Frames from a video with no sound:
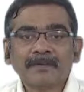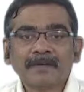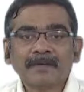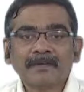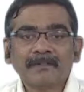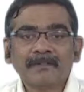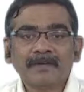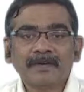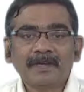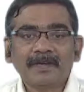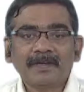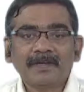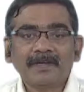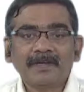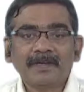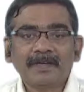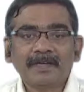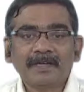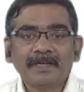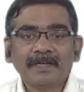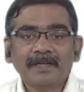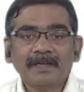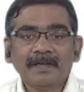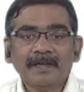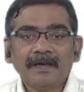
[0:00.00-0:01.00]

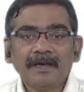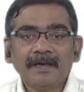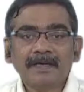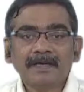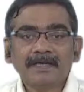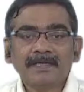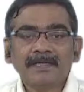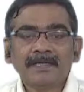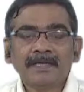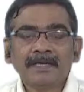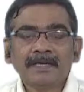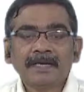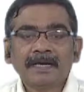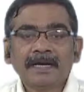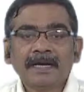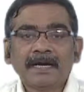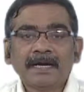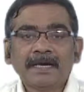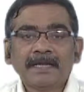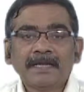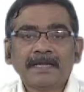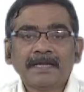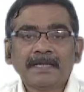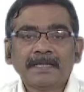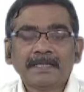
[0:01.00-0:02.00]
very large,
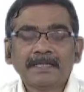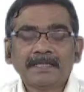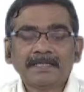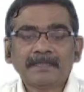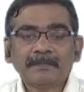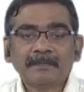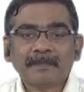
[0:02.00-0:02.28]
and it is